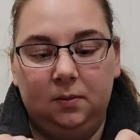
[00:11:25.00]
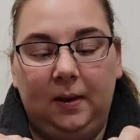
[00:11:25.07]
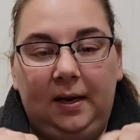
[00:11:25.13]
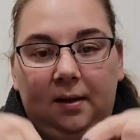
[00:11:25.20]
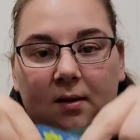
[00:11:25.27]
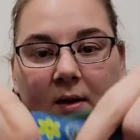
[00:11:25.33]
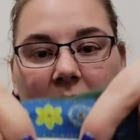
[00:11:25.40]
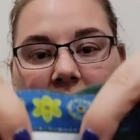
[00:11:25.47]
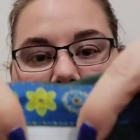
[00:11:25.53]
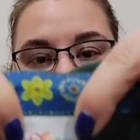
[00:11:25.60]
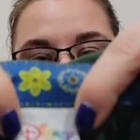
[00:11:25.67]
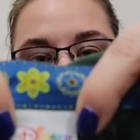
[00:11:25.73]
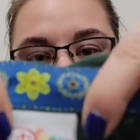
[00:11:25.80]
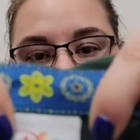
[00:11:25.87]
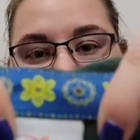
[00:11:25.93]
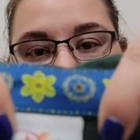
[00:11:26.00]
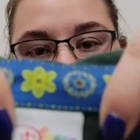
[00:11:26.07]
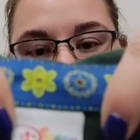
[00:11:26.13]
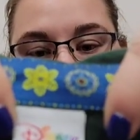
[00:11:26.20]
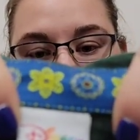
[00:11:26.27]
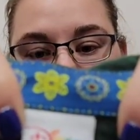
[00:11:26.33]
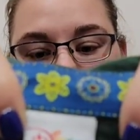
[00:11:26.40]
as well and this is a
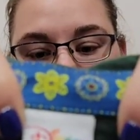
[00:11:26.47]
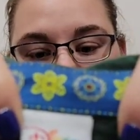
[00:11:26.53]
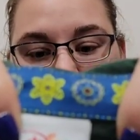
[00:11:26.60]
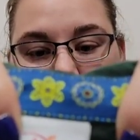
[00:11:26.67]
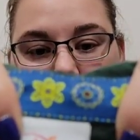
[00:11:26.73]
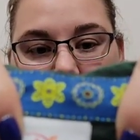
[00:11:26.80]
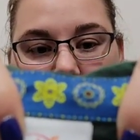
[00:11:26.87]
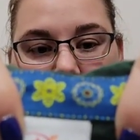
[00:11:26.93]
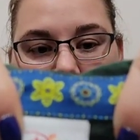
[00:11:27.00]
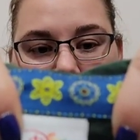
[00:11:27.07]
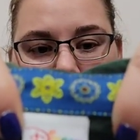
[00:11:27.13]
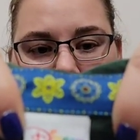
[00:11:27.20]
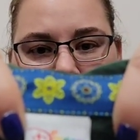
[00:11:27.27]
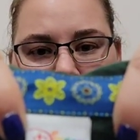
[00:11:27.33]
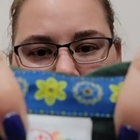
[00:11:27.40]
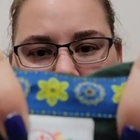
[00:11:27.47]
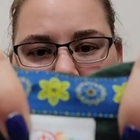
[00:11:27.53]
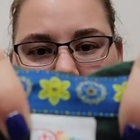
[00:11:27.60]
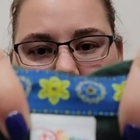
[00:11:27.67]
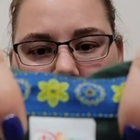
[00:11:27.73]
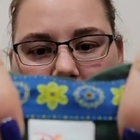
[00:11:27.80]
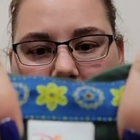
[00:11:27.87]
Disney brand.
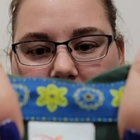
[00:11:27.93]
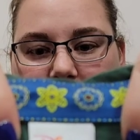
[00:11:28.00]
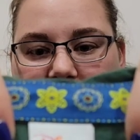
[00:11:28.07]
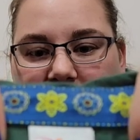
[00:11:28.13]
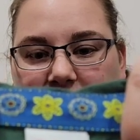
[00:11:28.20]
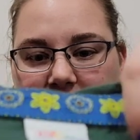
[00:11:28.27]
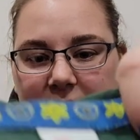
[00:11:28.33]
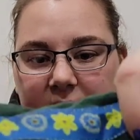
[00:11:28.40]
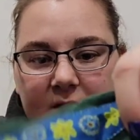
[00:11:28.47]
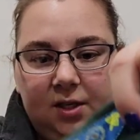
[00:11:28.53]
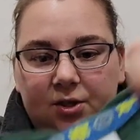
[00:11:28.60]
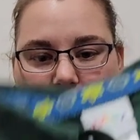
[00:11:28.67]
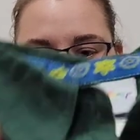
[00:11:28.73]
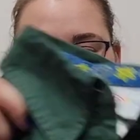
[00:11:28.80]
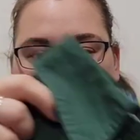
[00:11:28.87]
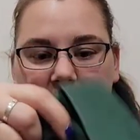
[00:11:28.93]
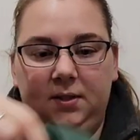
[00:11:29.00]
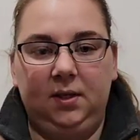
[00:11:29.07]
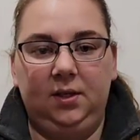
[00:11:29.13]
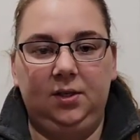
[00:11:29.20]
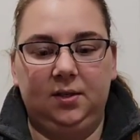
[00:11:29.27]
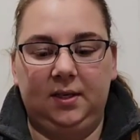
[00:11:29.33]
I don't know if it's vintage or if
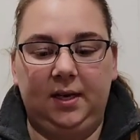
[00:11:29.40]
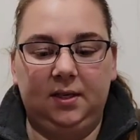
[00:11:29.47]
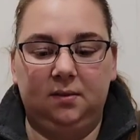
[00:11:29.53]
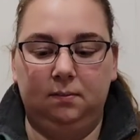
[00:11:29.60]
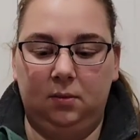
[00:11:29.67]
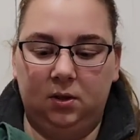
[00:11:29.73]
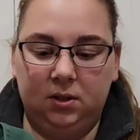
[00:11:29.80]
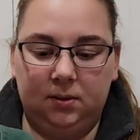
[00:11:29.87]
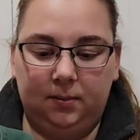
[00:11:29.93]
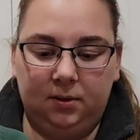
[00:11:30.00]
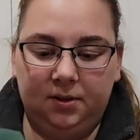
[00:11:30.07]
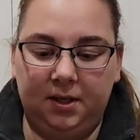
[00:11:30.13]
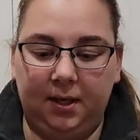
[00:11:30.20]
Disney just has multiple